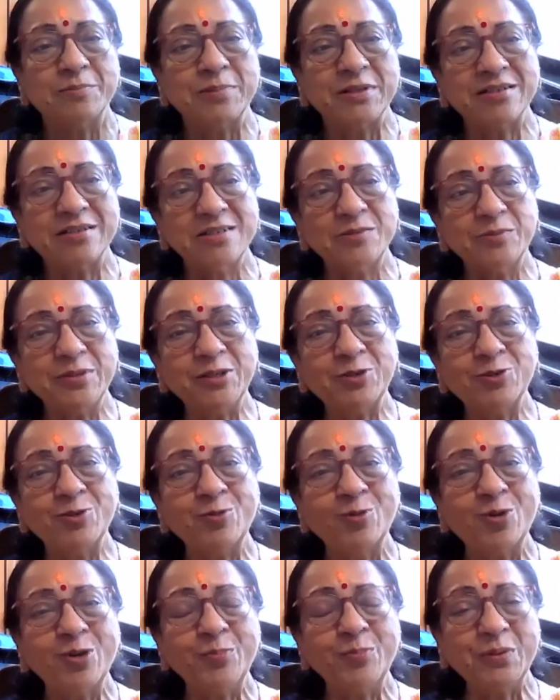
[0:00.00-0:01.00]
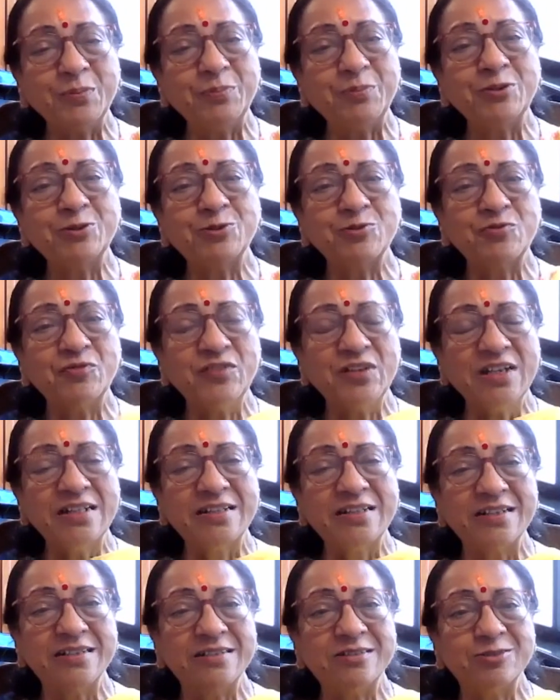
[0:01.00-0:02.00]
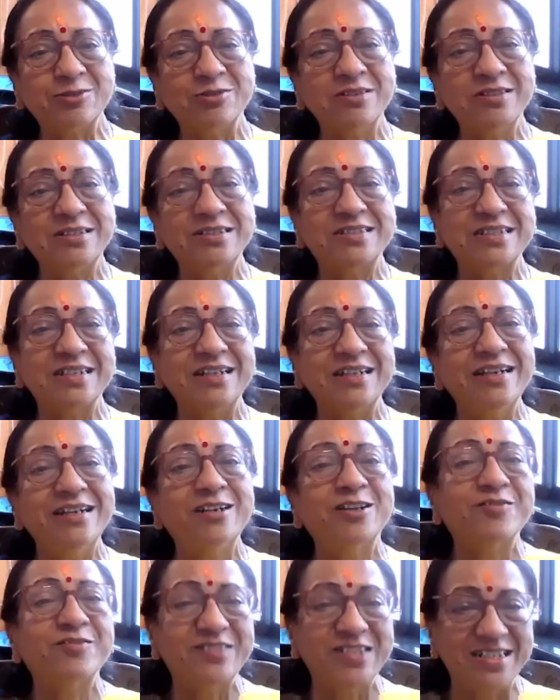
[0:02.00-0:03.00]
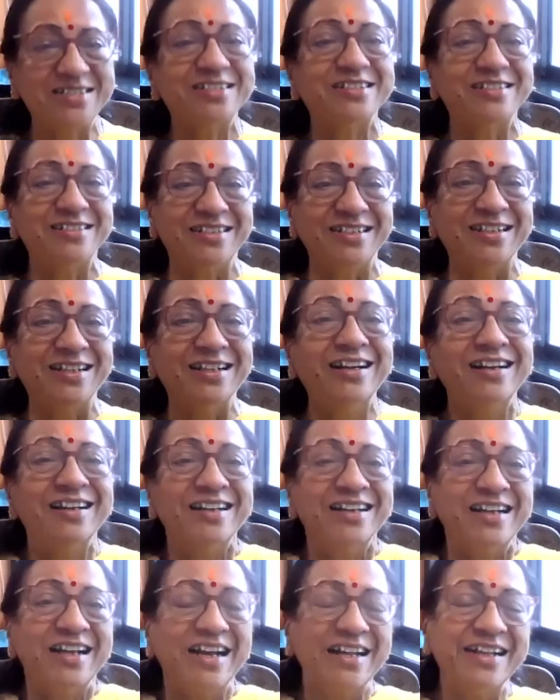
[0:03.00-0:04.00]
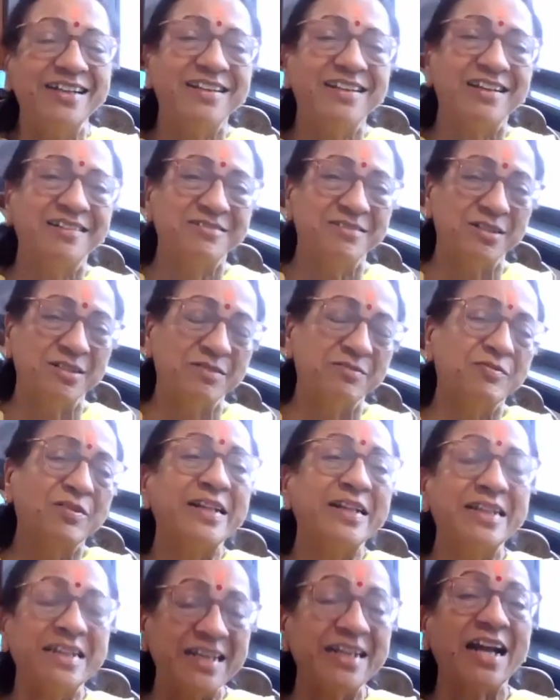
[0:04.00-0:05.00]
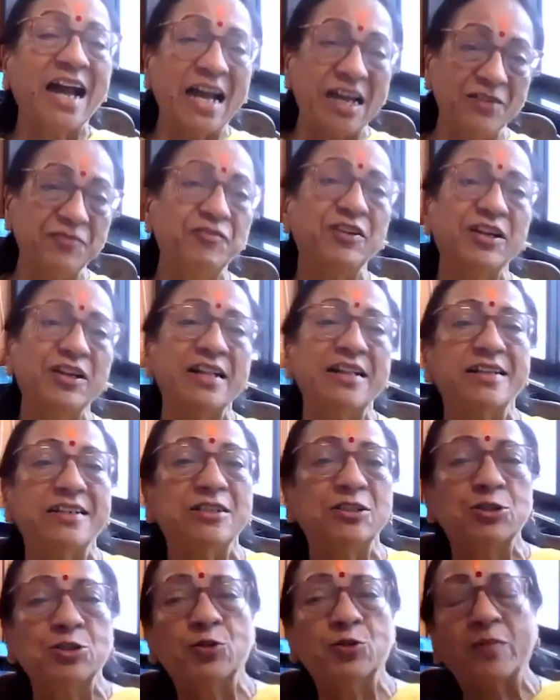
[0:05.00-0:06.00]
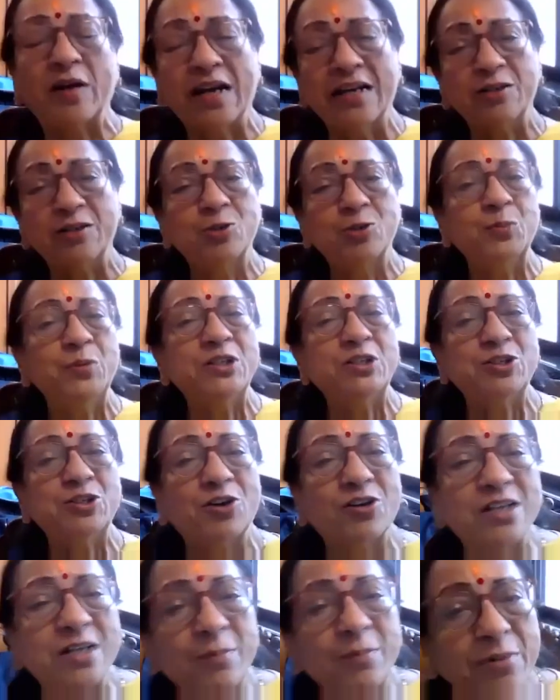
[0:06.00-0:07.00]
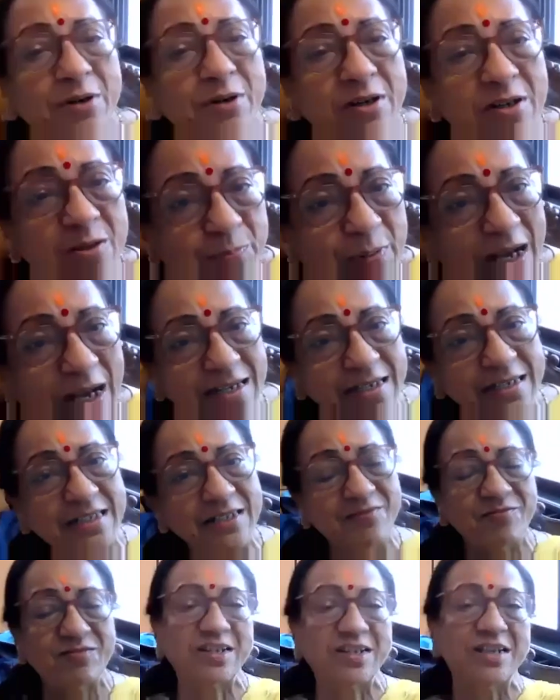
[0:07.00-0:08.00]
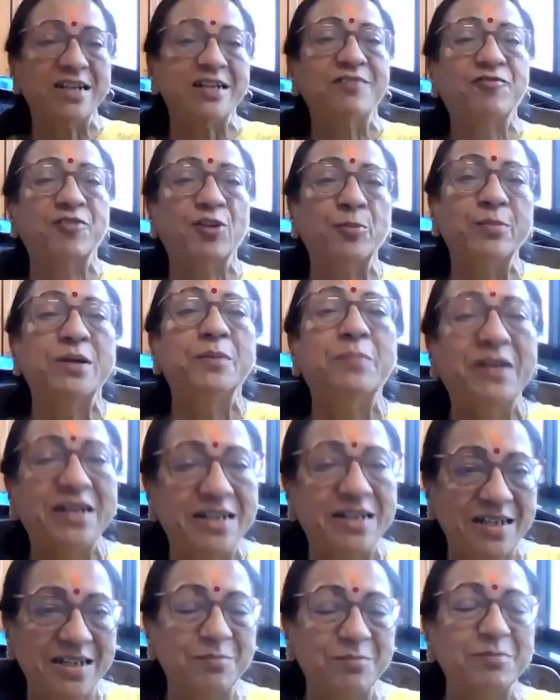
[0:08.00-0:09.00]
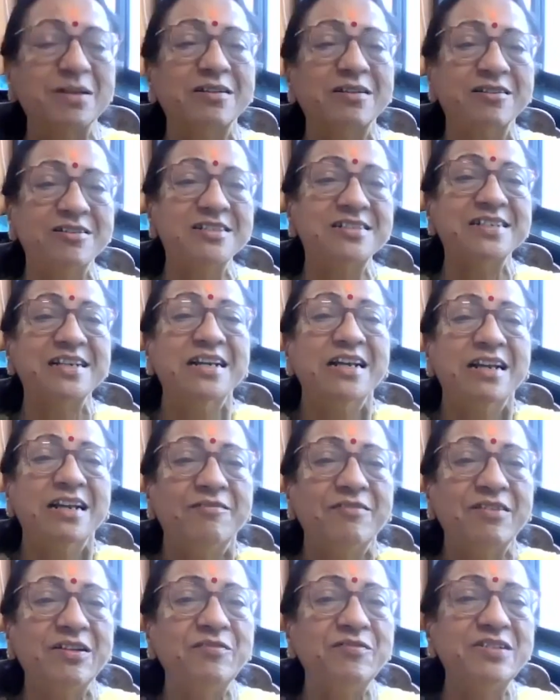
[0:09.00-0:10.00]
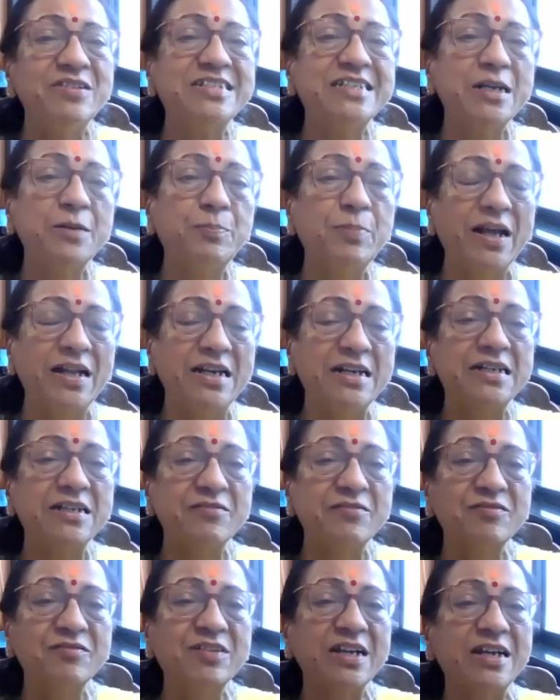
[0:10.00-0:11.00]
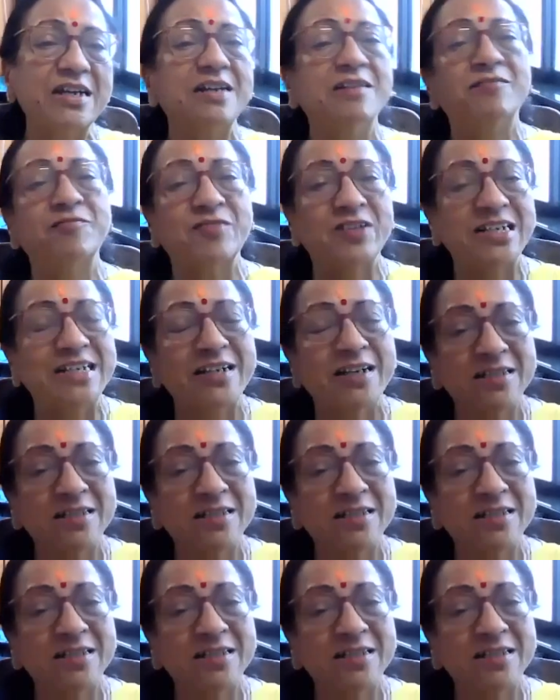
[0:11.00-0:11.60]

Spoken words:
because we don't want people to feel that it's the end of their journey. And one thing I feel that why don't we talk about palliative care from the beginning? Because when we say palliative care,